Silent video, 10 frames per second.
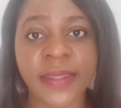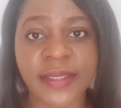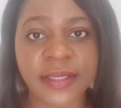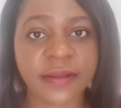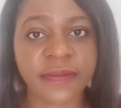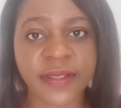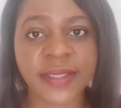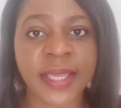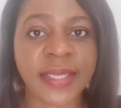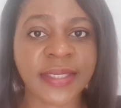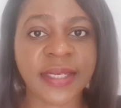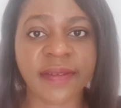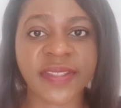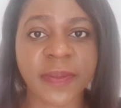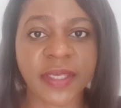the steel fixer has
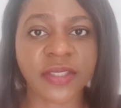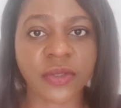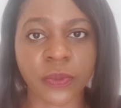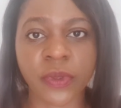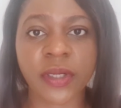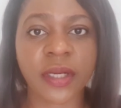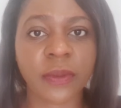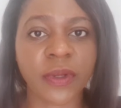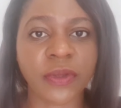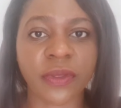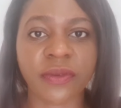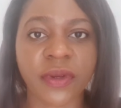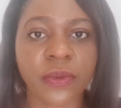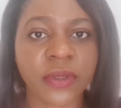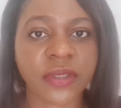enough space to work. When your
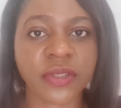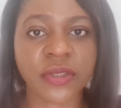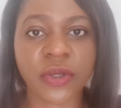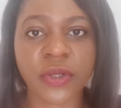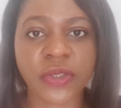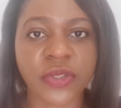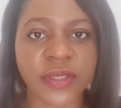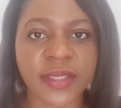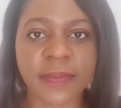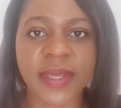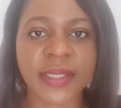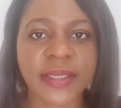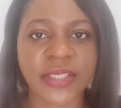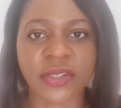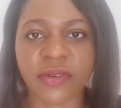3/4 stones, your
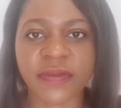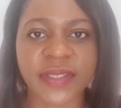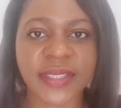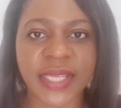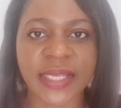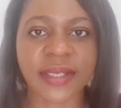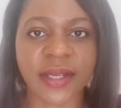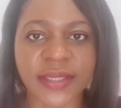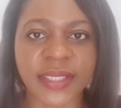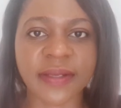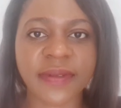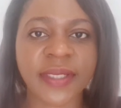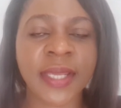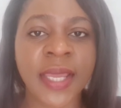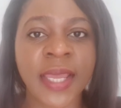cement, and your river sand are
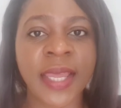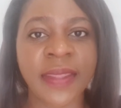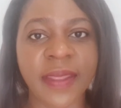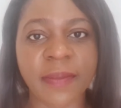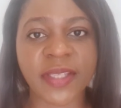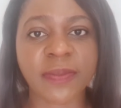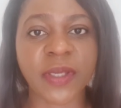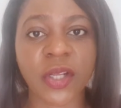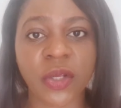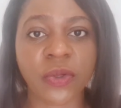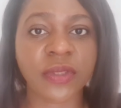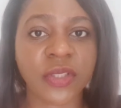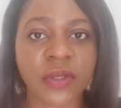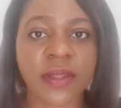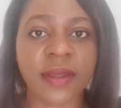delivered, they must be
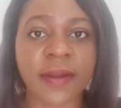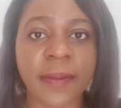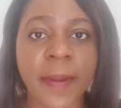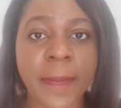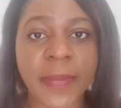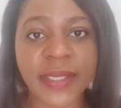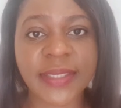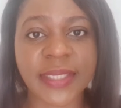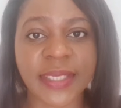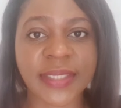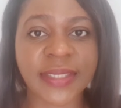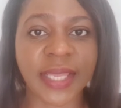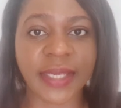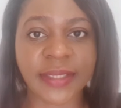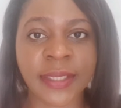close to the mixing
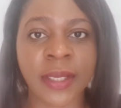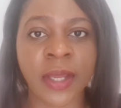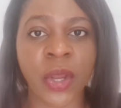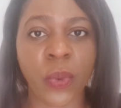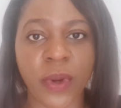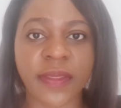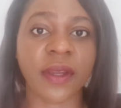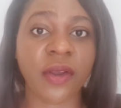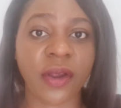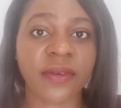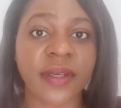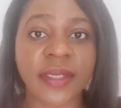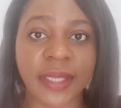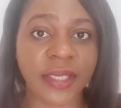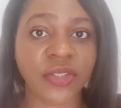site where the
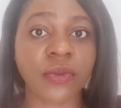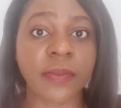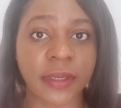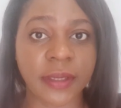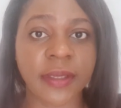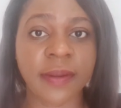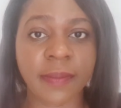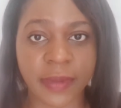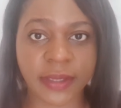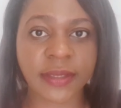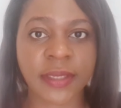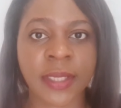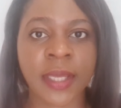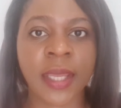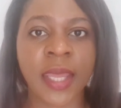concrete gauge will be mixed.
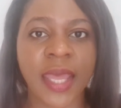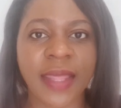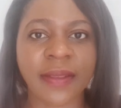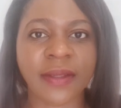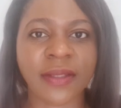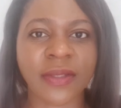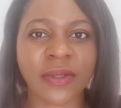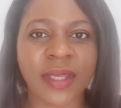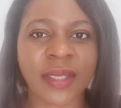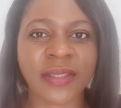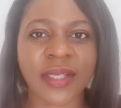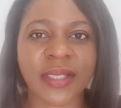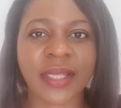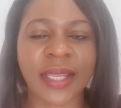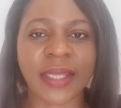And so that it's
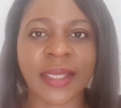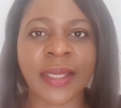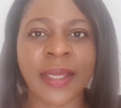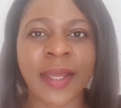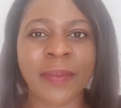not like